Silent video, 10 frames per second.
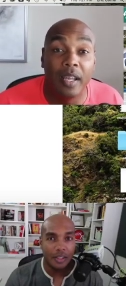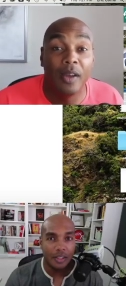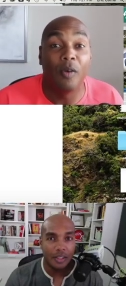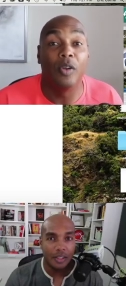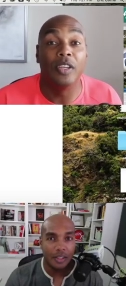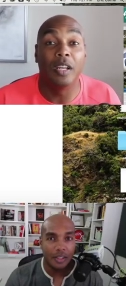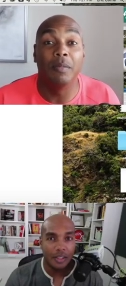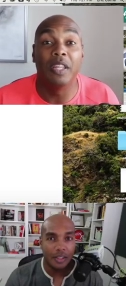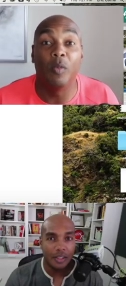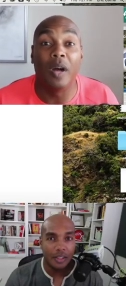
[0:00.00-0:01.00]
Speaker 1: or are you going to be the
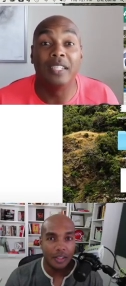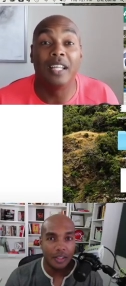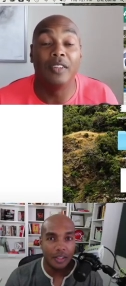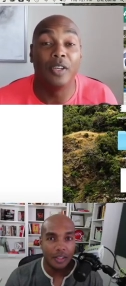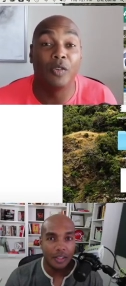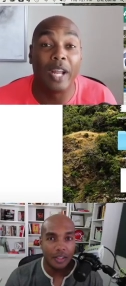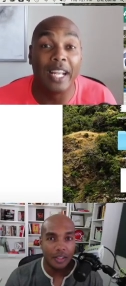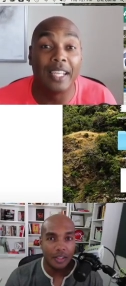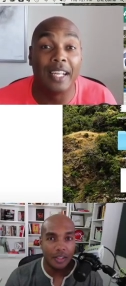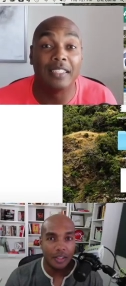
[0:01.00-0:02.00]
one telling your
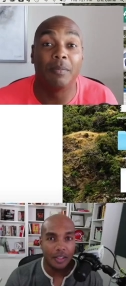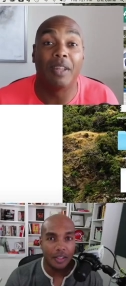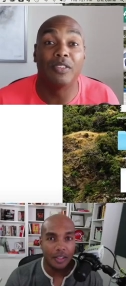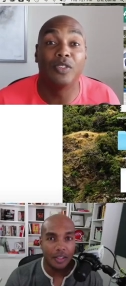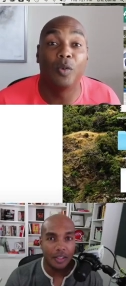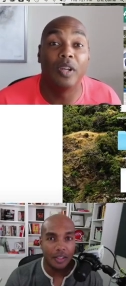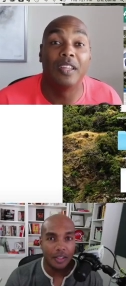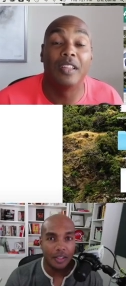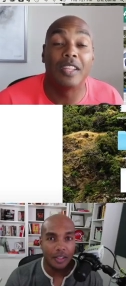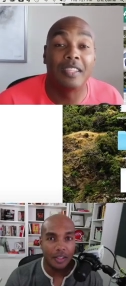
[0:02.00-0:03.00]
grandkids about the story at
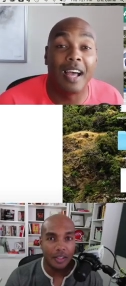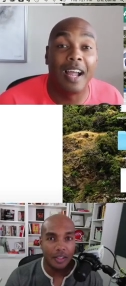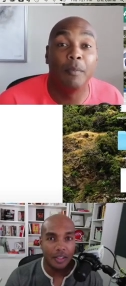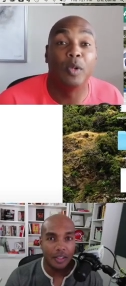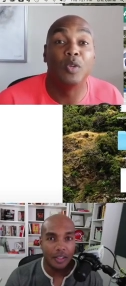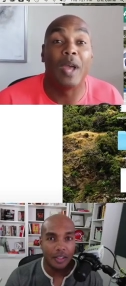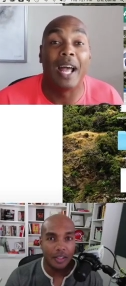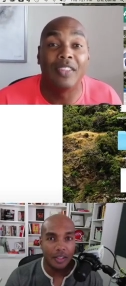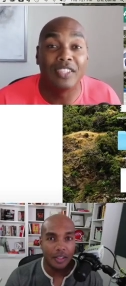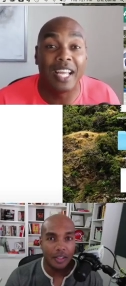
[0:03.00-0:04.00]
the time where you had the
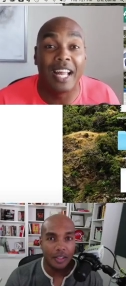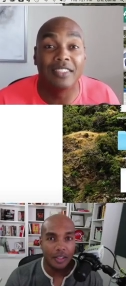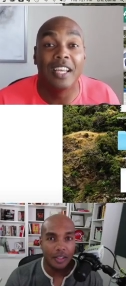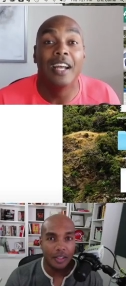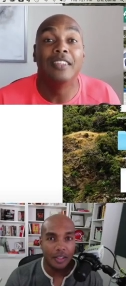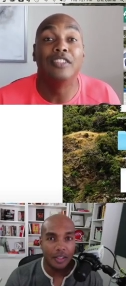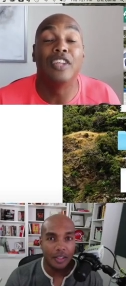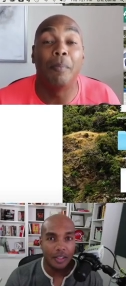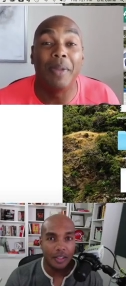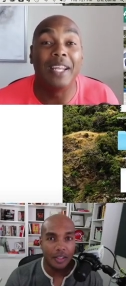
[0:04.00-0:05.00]
chance to
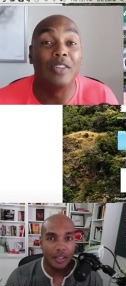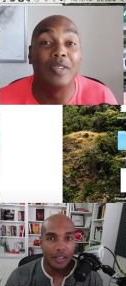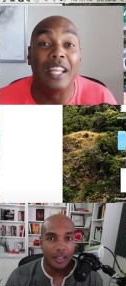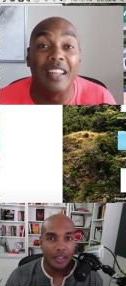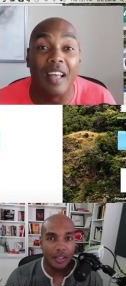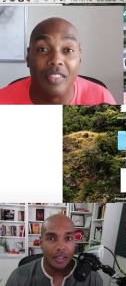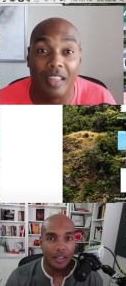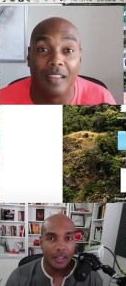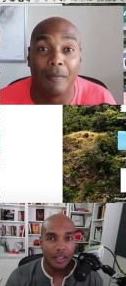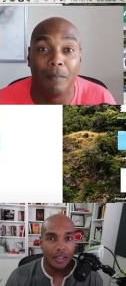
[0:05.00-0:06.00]
jump in and you did nothing?
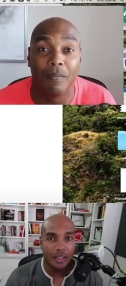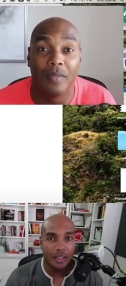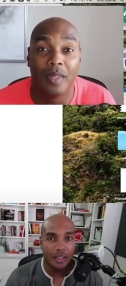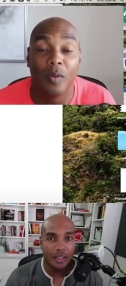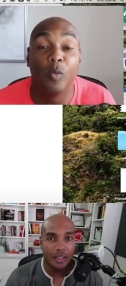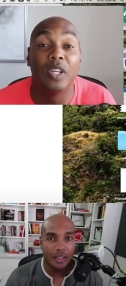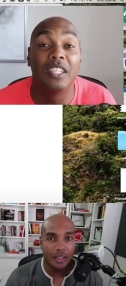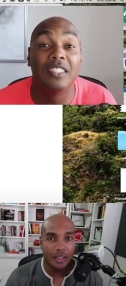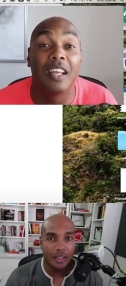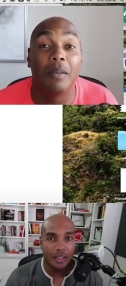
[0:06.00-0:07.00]
What is it going to